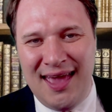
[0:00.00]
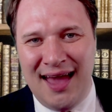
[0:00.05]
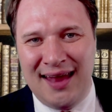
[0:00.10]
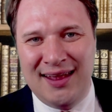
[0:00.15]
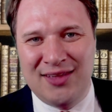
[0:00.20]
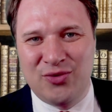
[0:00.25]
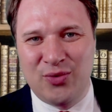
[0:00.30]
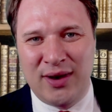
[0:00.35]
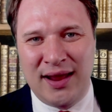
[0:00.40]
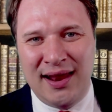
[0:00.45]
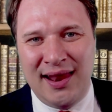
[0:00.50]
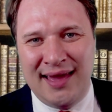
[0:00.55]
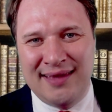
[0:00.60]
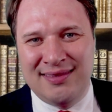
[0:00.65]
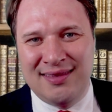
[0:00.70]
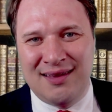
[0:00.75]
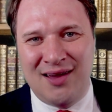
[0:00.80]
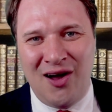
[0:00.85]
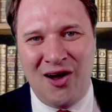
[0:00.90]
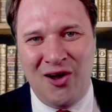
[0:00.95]
and it's what I like
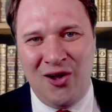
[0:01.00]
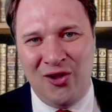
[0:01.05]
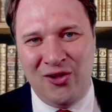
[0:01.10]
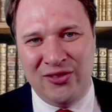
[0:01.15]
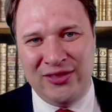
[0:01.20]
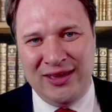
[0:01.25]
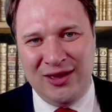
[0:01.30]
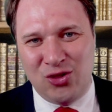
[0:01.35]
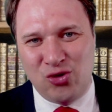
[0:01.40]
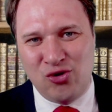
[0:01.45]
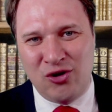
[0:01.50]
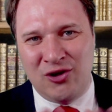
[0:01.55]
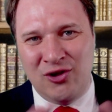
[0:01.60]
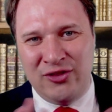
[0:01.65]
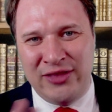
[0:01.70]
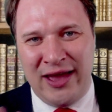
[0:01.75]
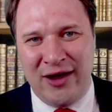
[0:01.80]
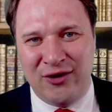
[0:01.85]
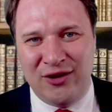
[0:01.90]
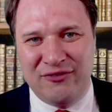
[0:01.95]
to call the
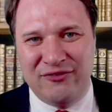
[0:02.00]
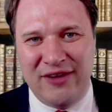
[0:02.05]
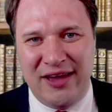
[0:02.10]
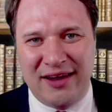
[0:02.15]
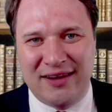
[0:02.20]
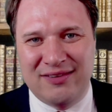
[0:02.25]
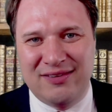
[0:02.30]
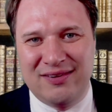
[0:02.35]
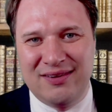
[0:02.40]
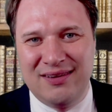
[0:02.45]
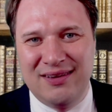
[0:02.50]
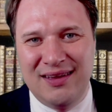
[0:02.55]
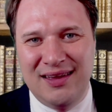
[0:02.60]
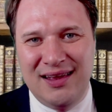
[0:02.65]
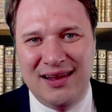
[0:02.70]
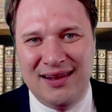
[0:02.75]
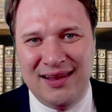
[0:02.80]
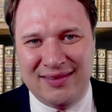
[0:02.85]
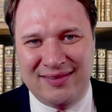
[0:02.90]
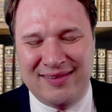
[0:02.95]
trickle-down effect.
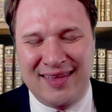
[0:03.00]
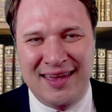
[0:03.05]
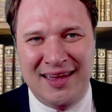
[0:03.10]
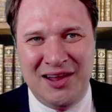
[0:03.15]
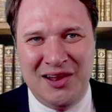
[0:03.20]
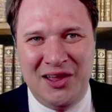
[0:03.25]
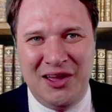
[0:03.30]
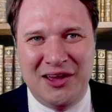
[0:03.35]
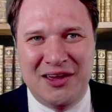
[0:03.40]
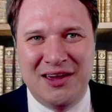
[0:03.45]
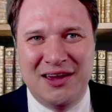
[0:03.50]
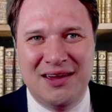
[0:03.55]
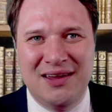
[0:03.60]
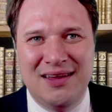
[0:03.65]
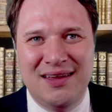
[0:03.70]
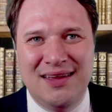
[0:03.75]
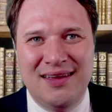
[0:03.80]
Let's take a look.